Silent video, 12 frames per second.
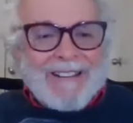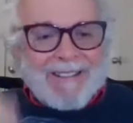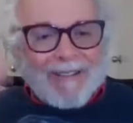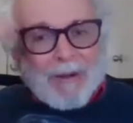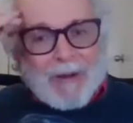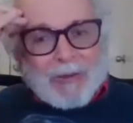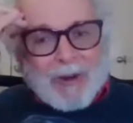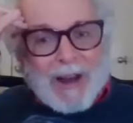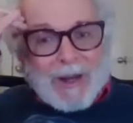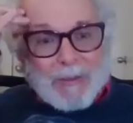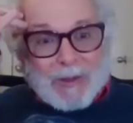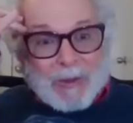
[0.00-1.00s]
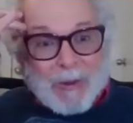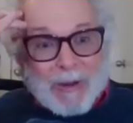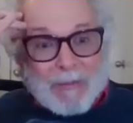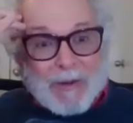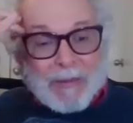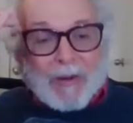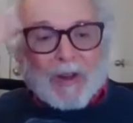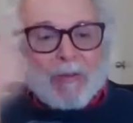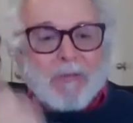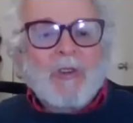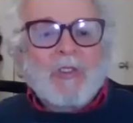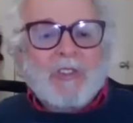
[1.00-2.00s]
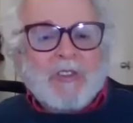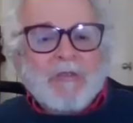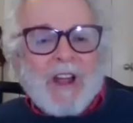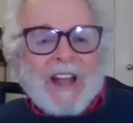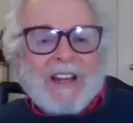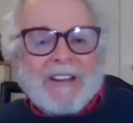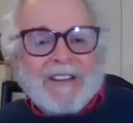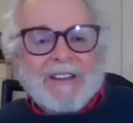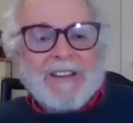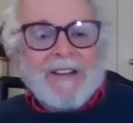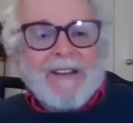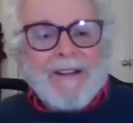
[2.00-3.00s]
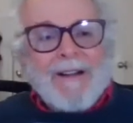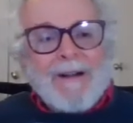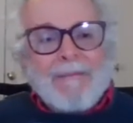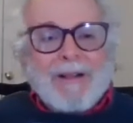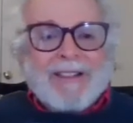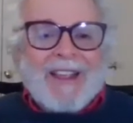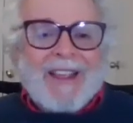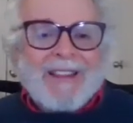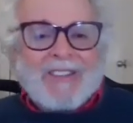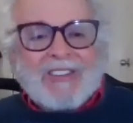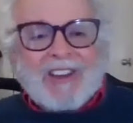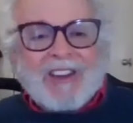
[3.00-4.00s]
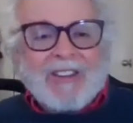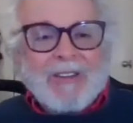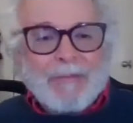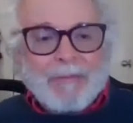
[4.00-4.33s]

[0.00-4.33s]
I've tried to persuade people to post directly, but they hesitate.